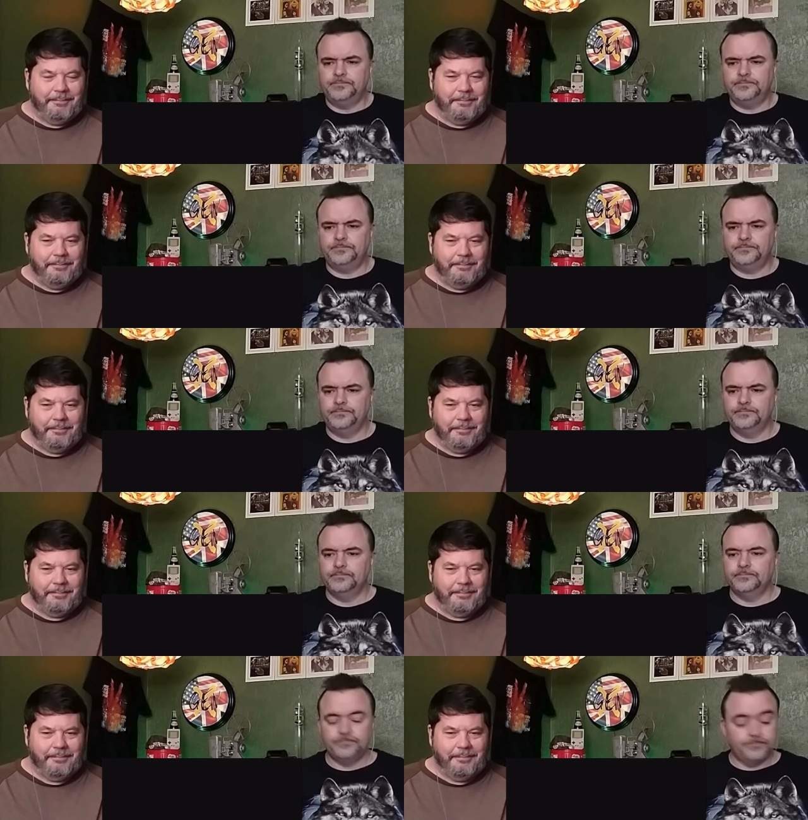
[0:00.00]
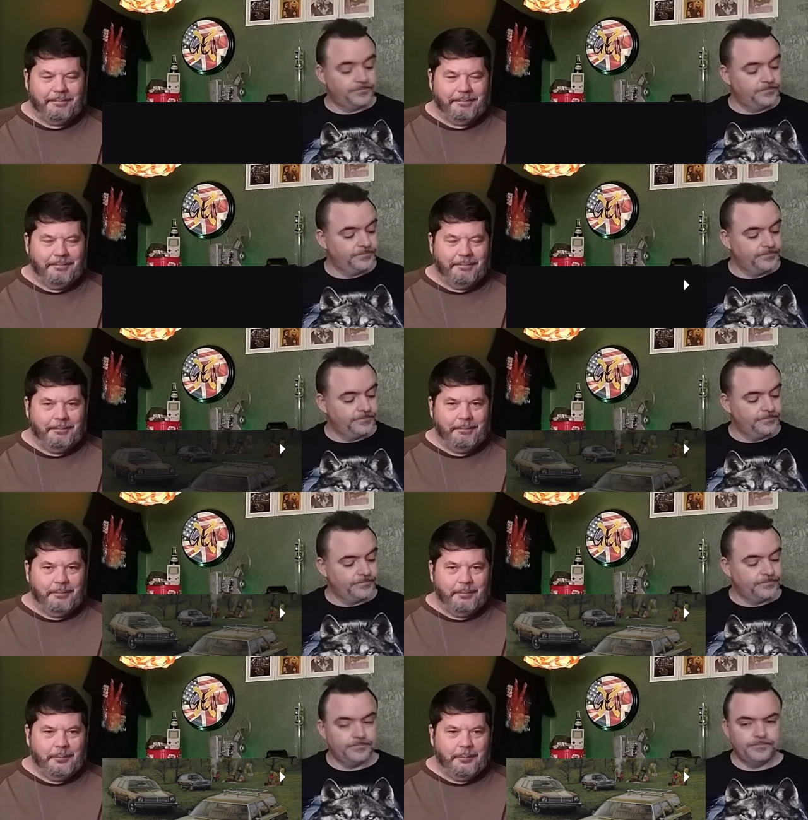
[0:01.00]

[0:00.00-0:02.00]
Nobody speaks.